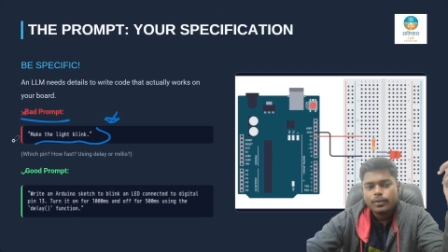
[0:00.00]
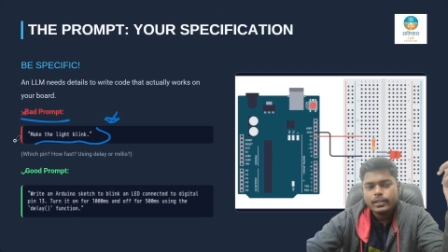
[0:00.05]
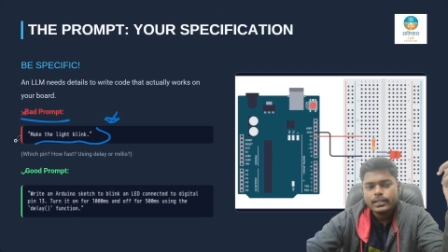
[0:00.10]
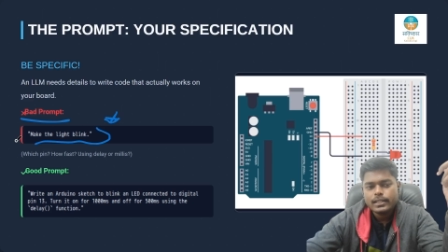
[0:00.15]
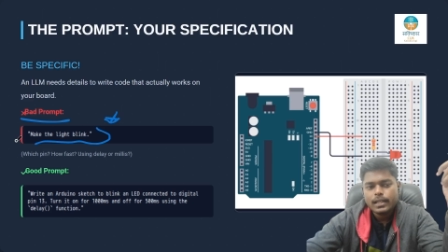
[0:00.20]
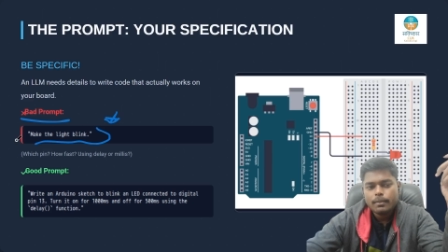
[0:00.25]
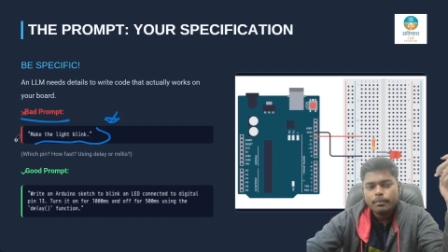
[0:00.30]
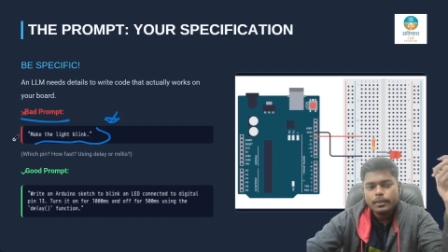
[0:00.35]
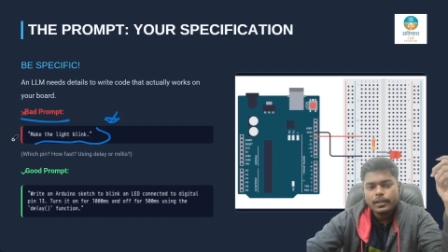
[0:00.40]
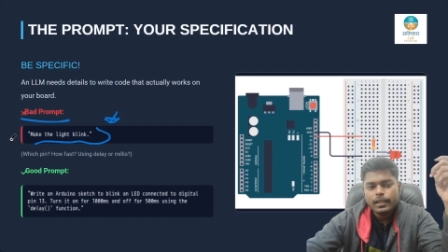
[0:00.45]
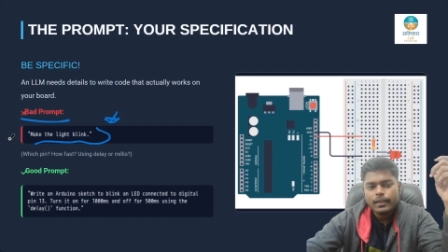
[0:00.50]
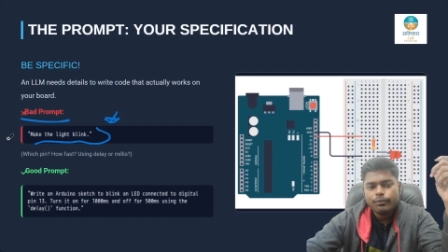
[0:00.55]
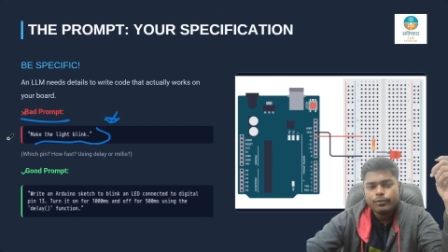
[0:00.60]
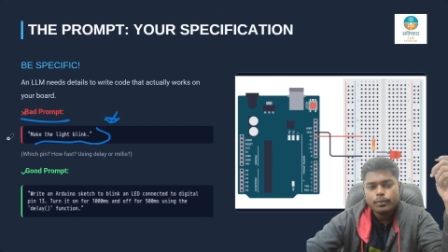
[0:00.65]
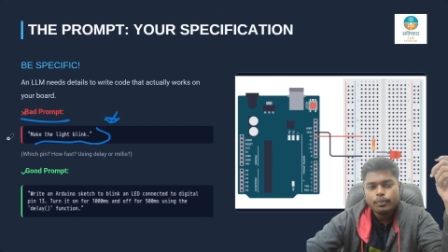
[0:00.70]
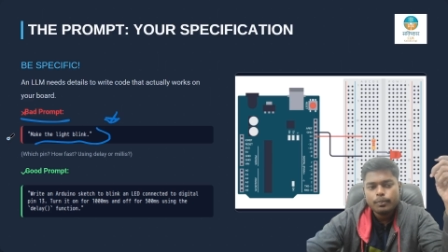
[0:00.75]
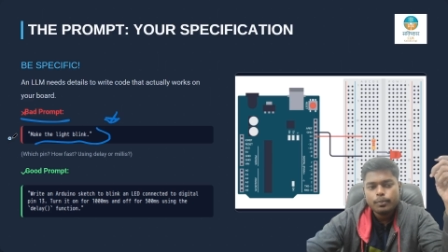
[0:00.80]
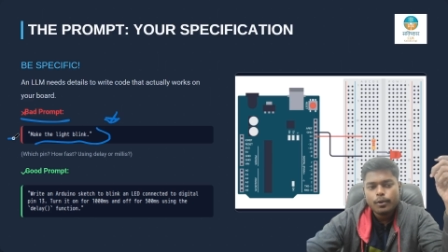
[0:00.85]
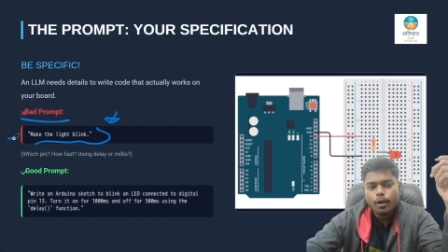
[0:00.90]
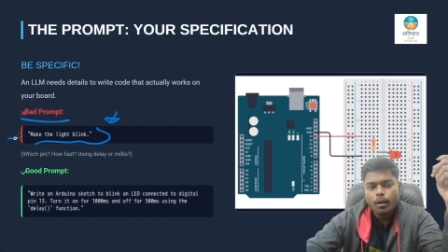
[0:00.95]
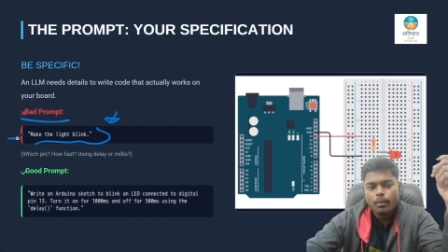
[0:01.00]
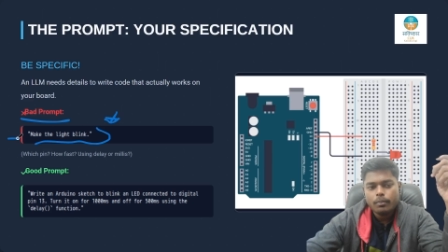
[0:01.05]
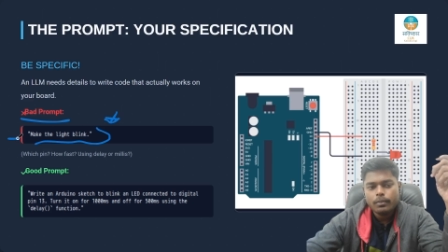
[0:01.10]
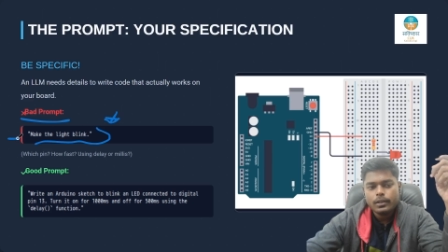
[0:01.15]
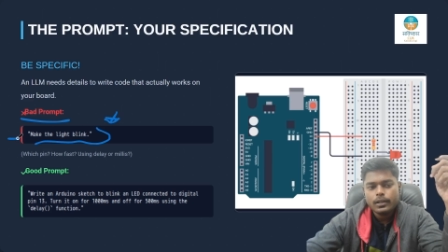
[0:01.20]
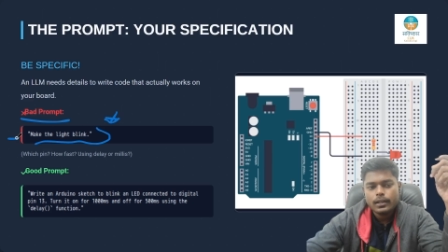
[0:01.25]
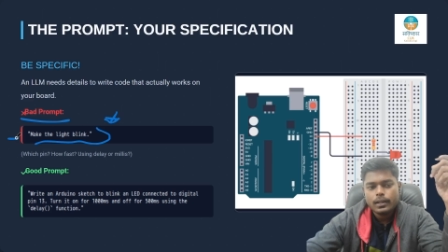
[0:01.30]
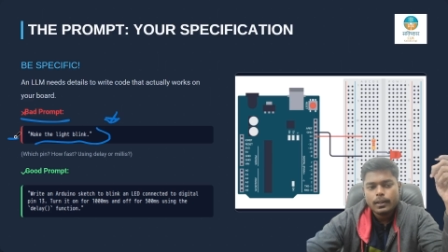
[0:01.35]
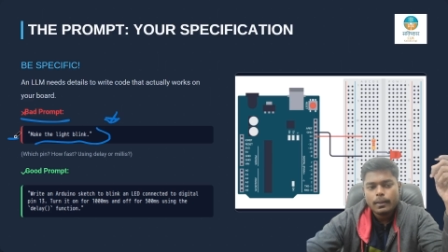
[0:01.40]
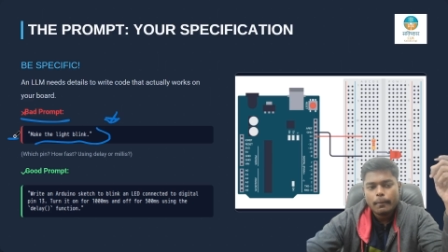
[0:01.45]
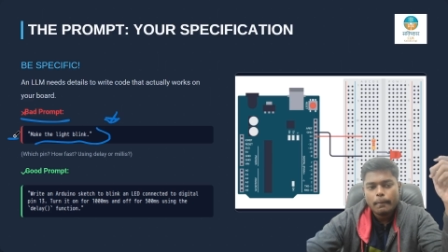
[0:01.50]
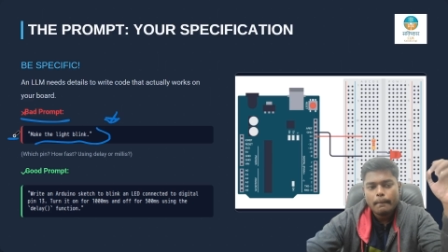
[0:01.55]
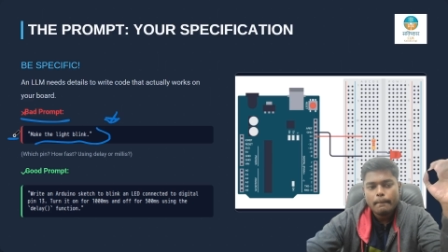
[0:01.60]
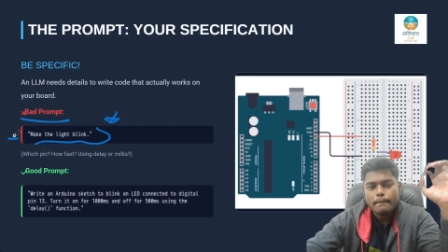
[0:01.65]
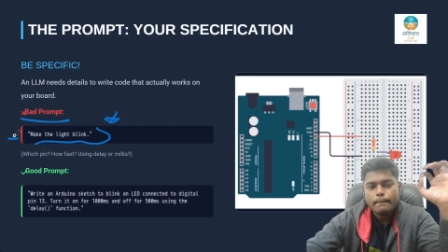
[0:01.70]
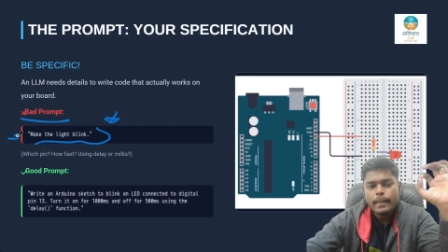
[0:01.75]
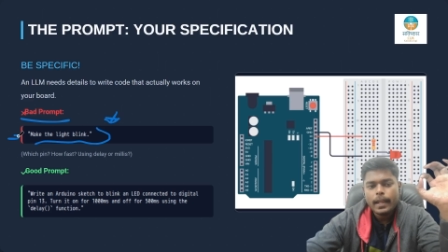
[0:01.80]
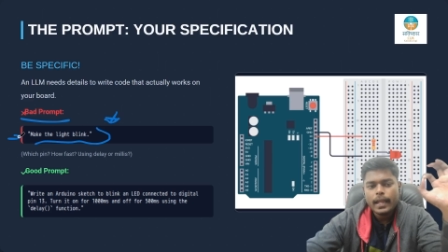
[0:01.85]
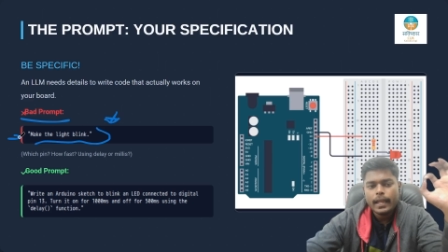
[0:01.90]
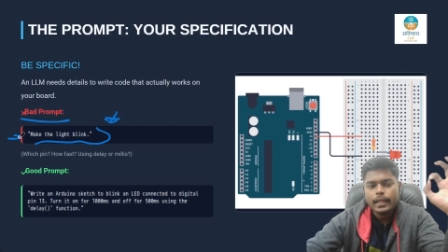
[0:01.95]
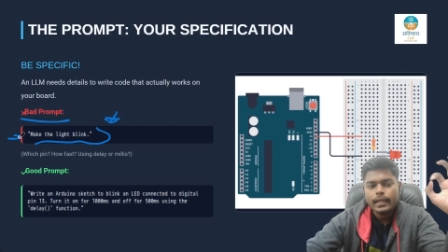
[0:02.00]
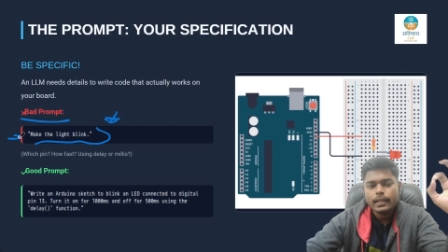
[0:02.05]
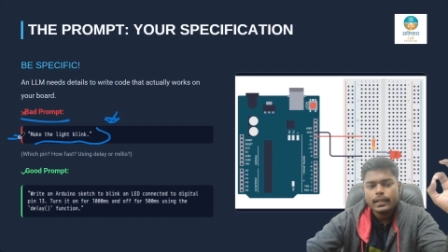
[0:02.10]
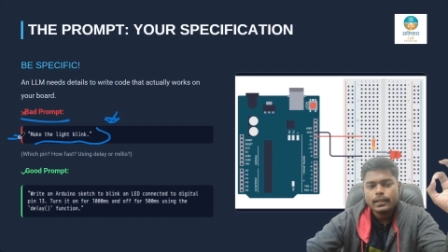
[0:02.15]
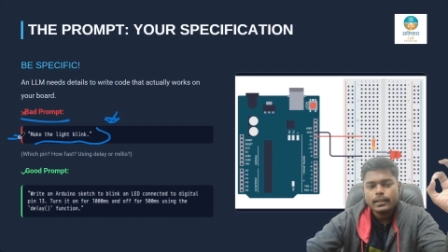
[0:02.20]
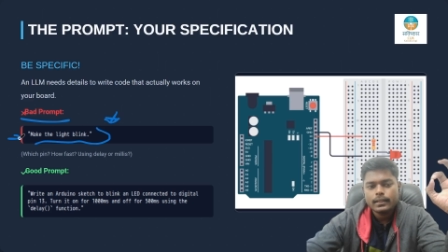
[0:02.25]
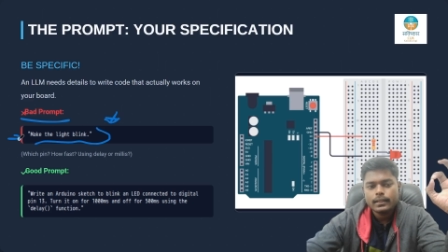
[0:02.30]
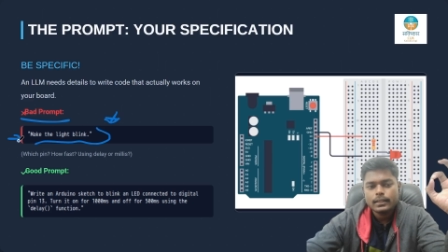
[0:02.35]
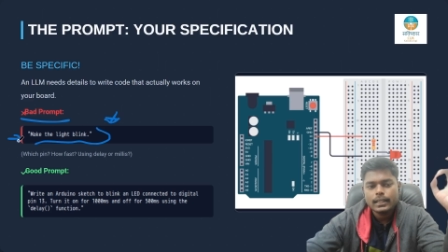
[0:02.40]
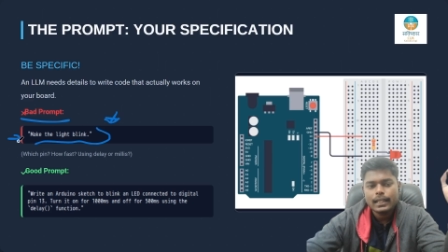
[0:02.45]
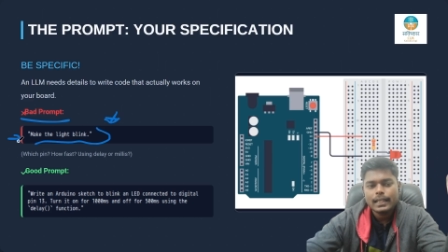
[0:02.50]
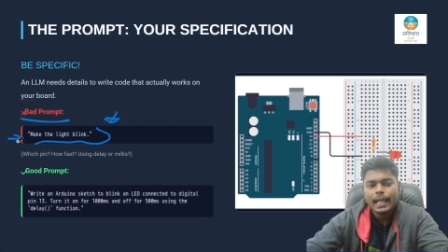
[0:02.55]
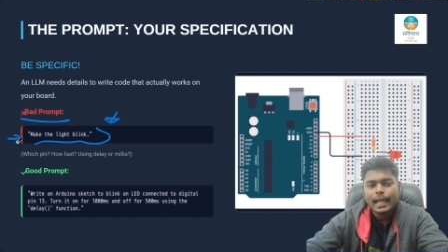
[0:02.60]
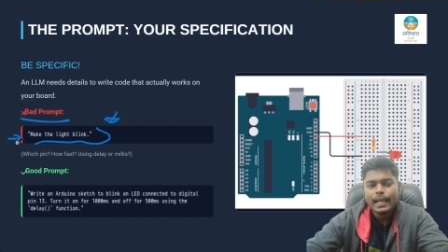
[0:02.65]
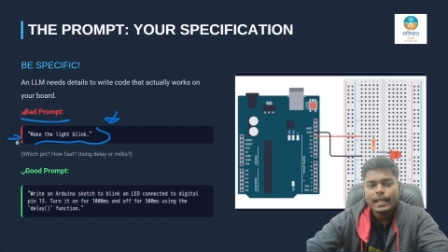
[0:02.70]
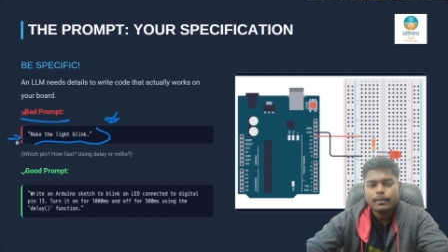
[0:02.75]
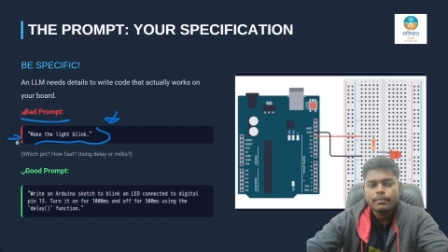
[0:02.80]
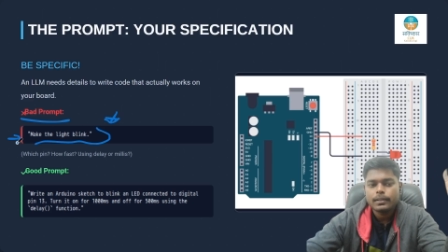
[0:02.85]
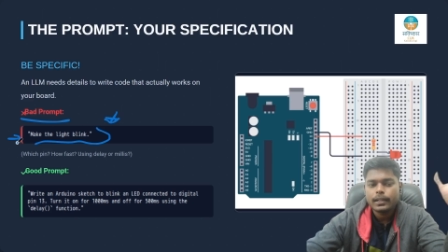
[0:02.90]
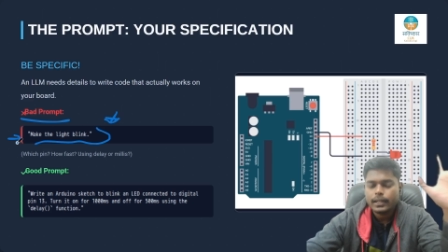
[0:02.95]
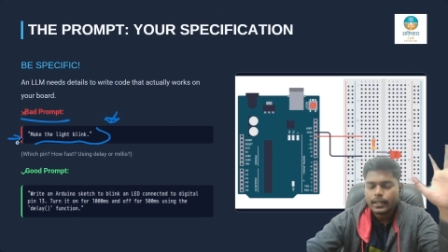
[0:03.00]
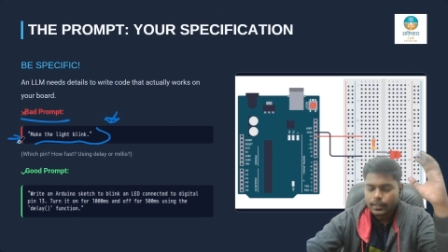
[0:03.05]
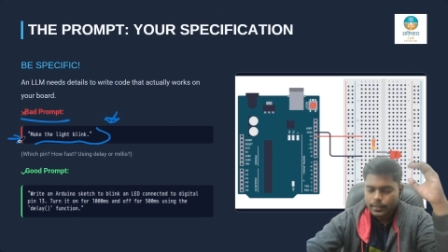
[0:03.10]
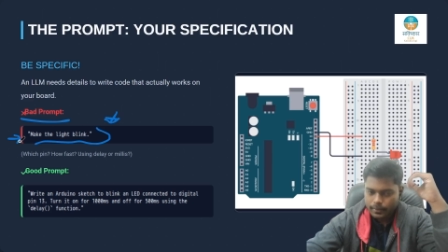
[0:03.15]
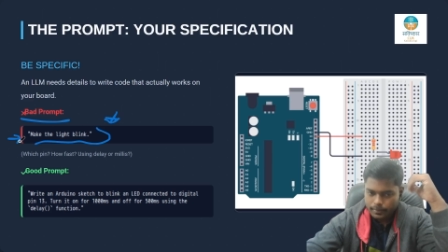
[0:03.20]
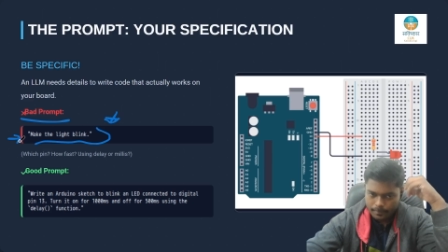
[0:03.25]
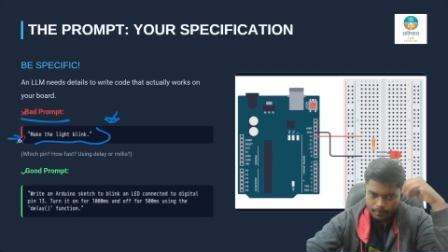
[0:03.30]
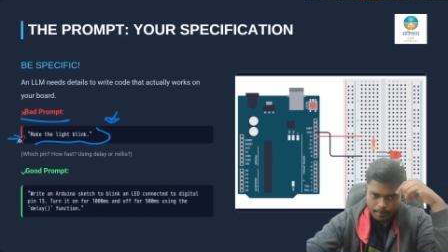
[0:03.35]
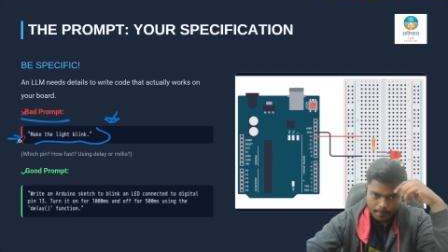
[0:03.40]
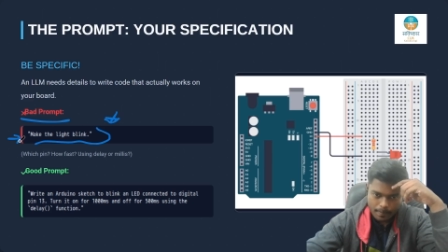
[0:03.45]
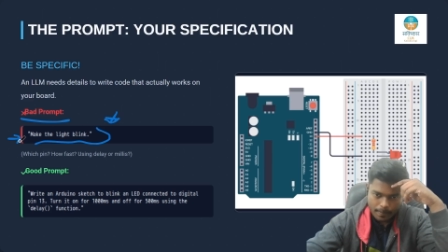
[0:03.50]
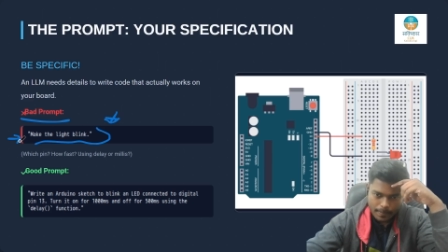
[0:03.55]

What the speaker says: For example, if you prompt make the light blink,